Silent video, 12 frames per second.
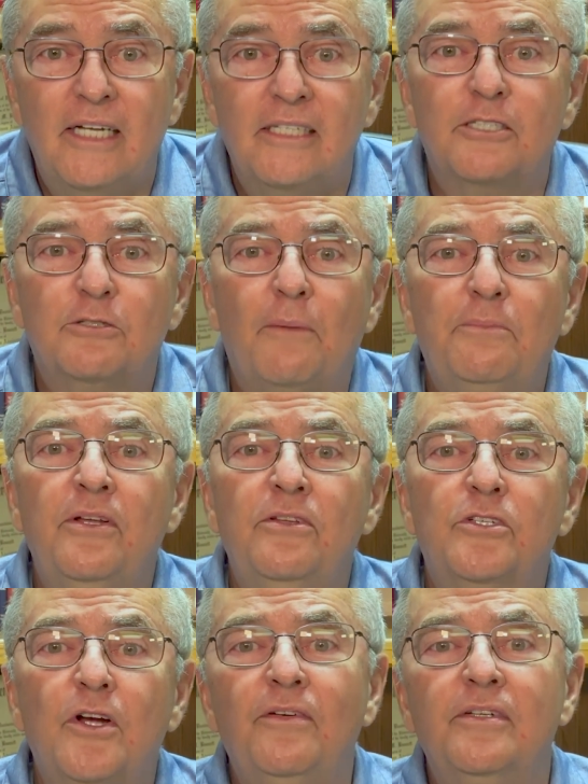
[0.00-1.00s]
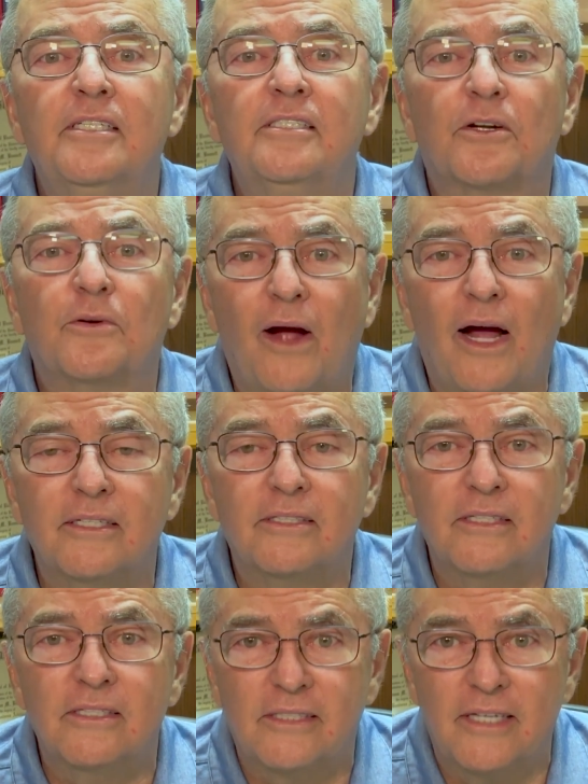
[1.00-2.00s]
disrupting services across
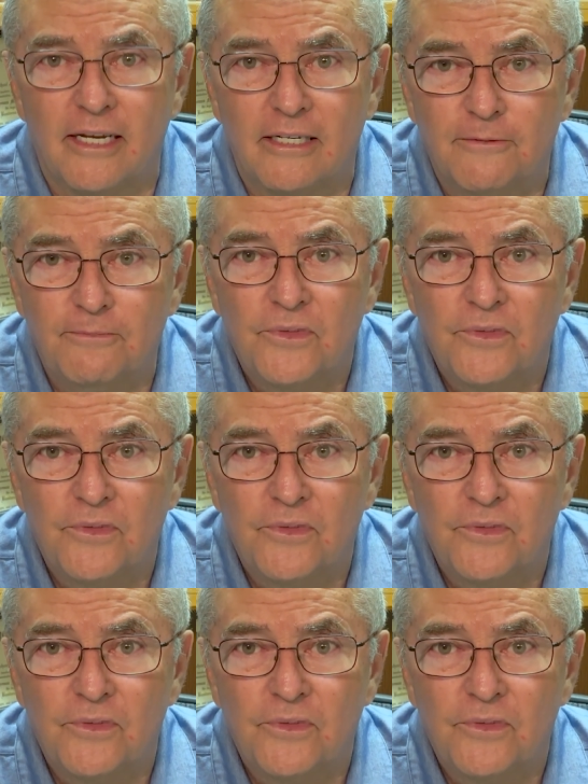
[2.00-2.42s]
the state.